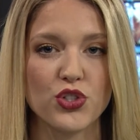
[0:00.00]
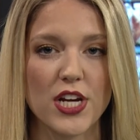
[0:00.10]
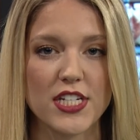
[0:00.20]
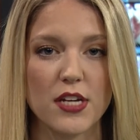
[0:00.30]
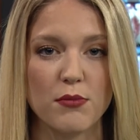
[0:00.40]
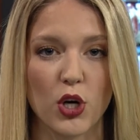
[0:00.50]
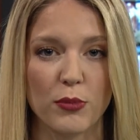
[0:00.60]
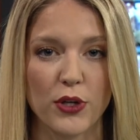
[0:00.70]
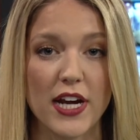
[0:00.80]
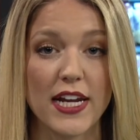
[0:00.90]
Jason
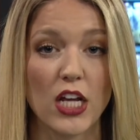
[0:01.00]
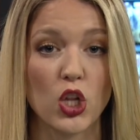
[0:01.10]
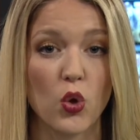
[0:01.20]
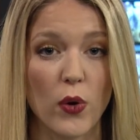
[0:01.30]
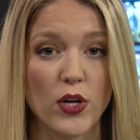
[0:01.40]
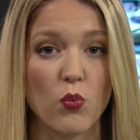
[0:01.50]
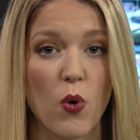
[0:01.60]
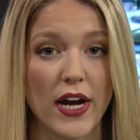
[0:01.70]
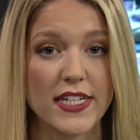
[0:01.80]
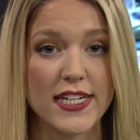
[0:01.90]
Barber hitting Lloyd Wine